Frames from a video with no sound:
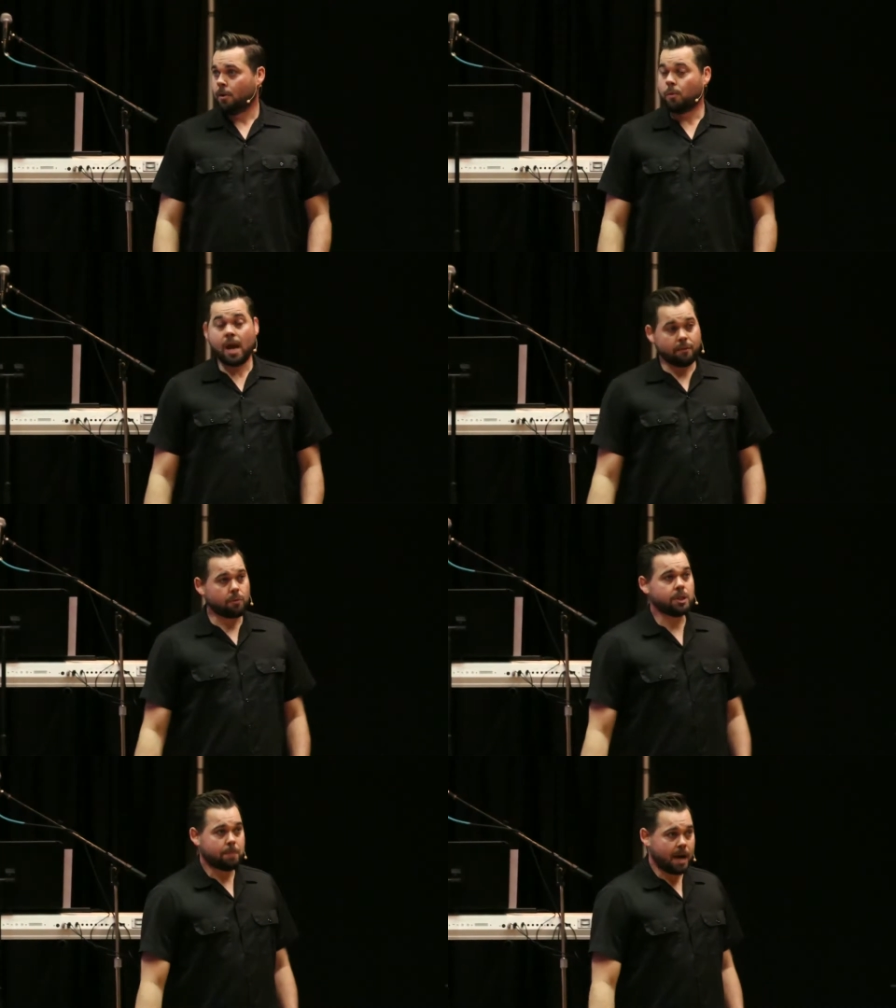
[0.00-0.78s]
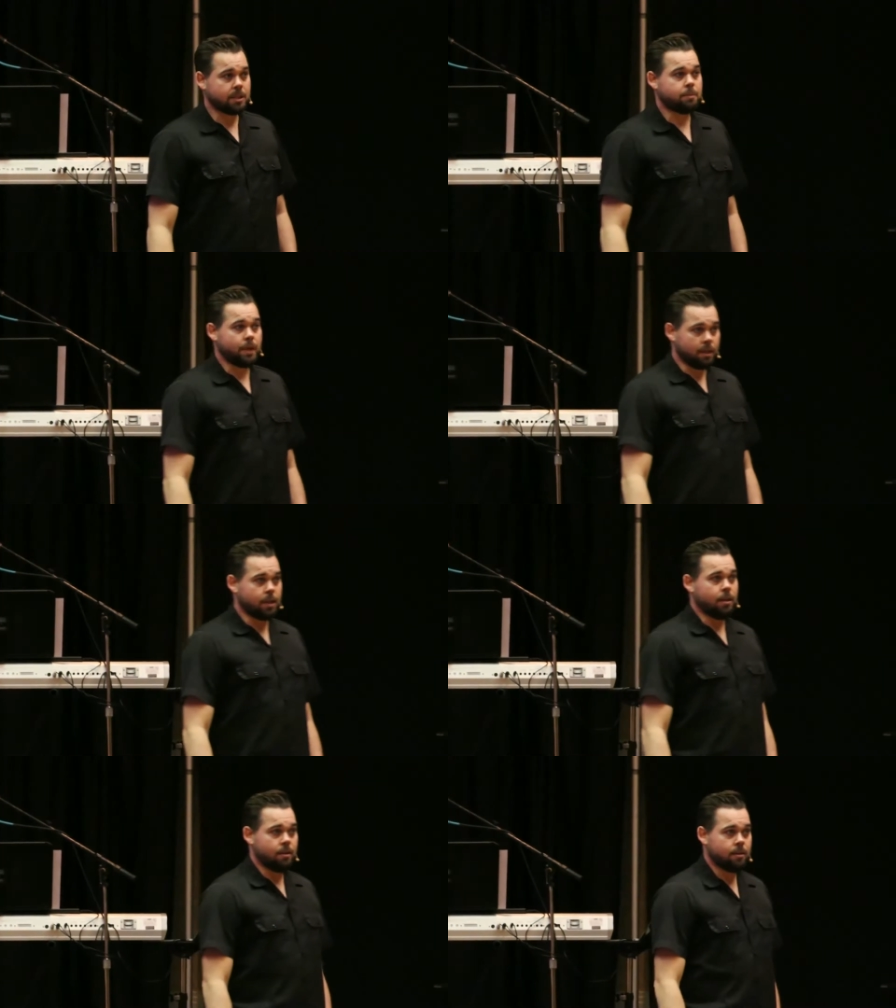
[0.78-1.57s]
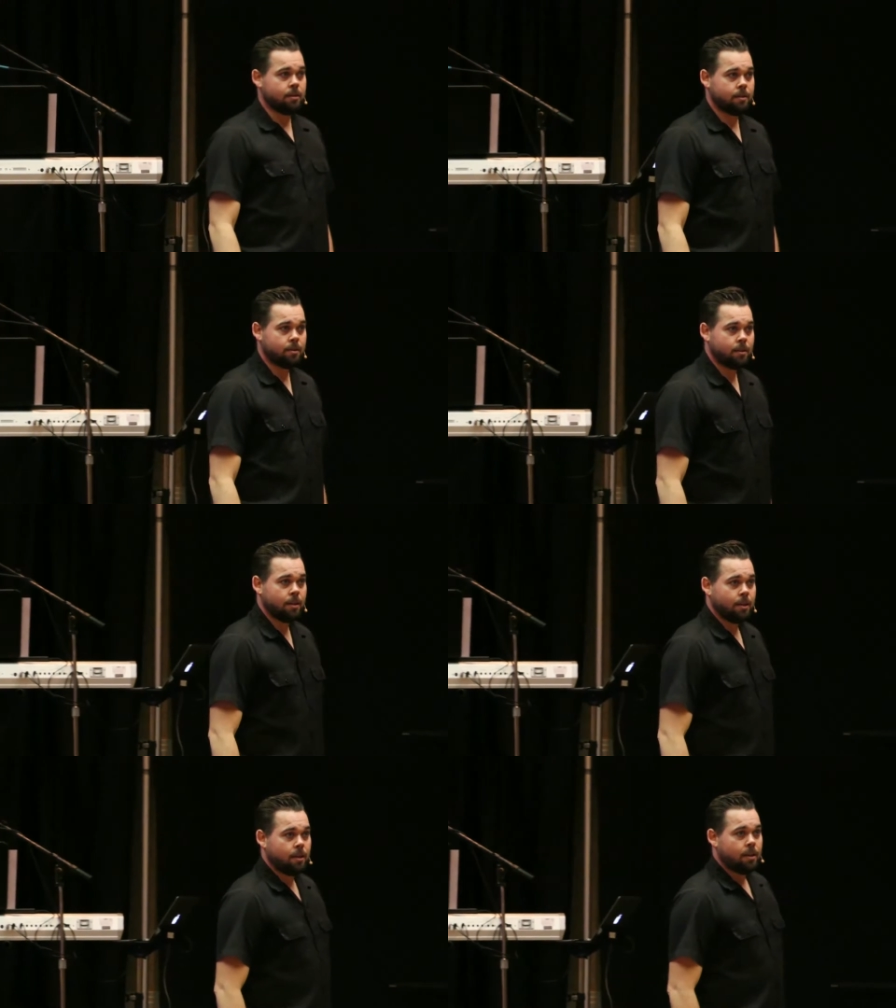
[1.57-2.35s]
We have a responsibility.
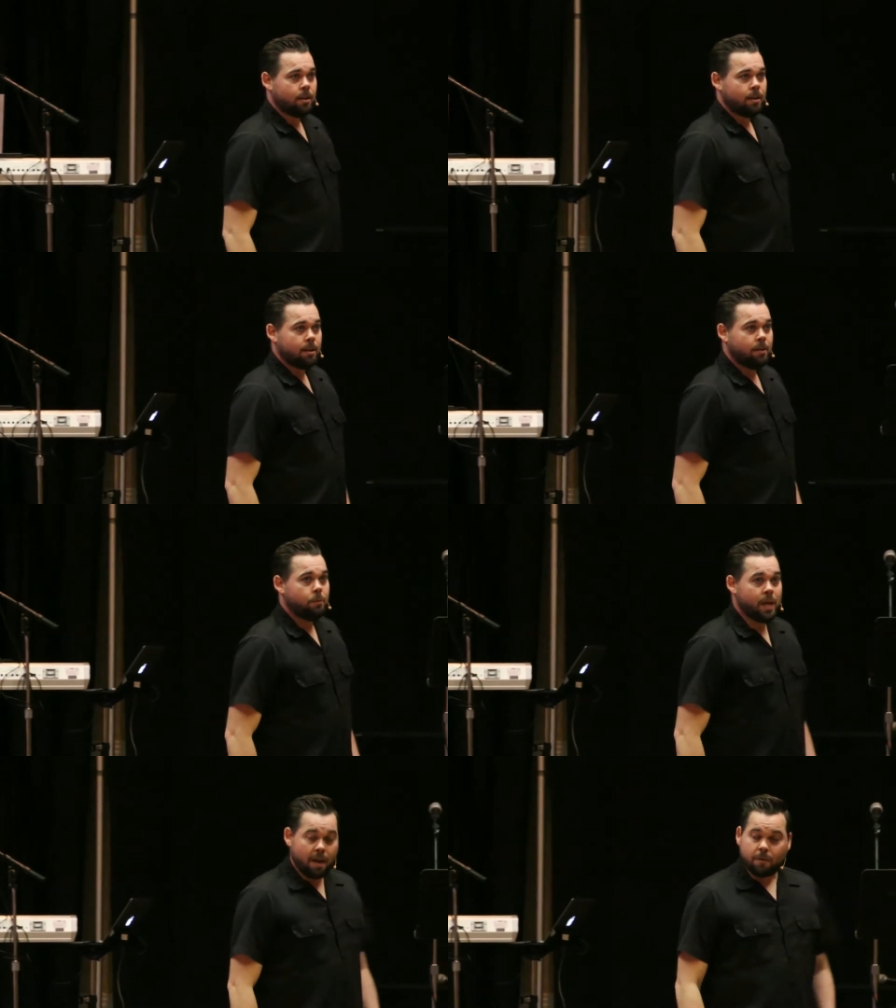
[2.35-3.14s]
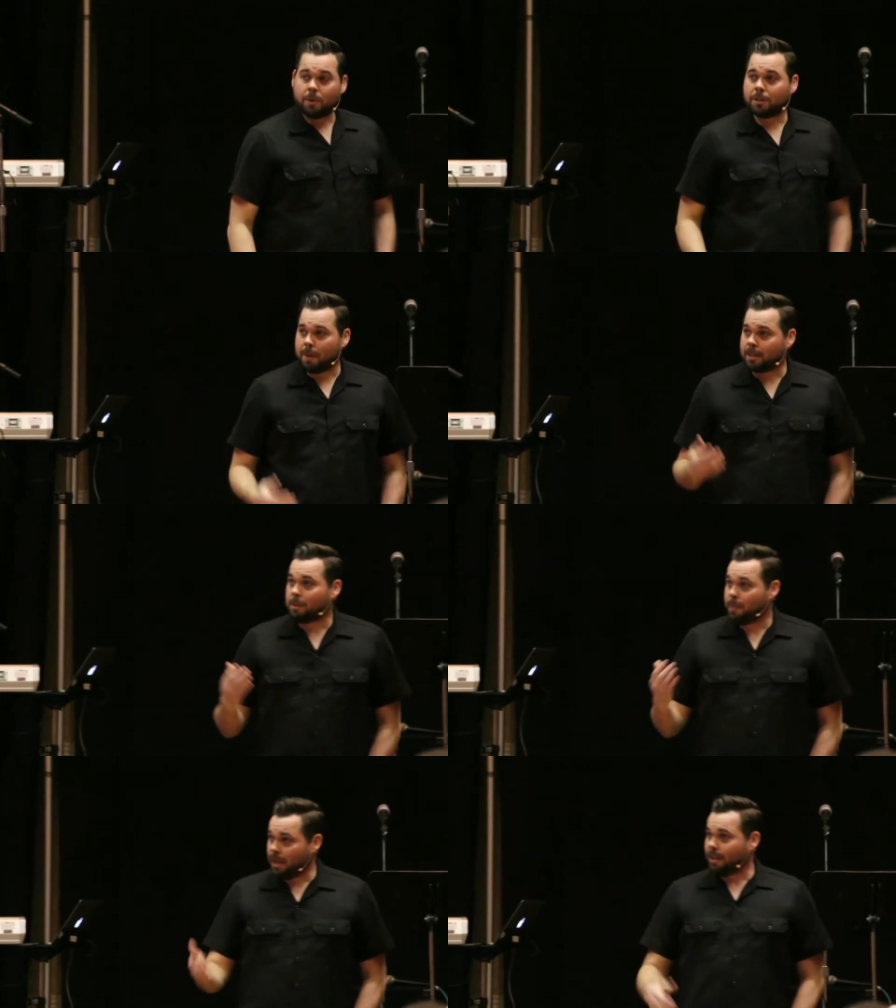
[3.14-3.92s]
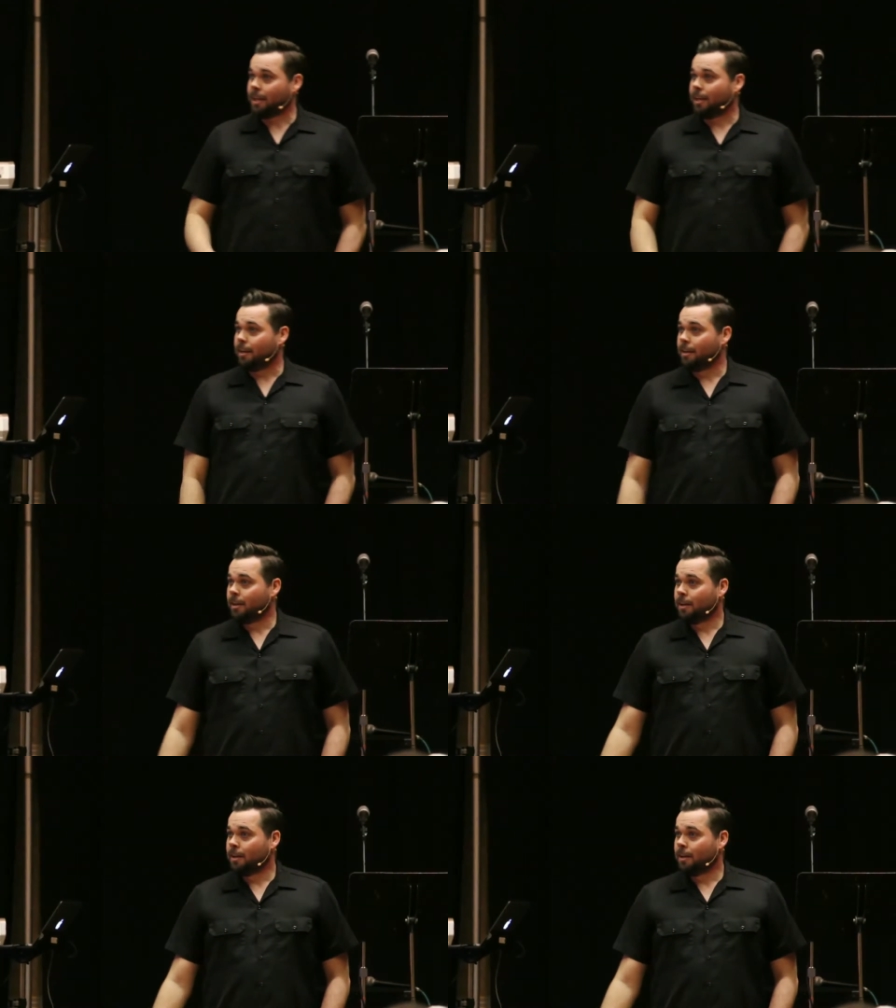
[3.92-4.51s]
We have a responsibility.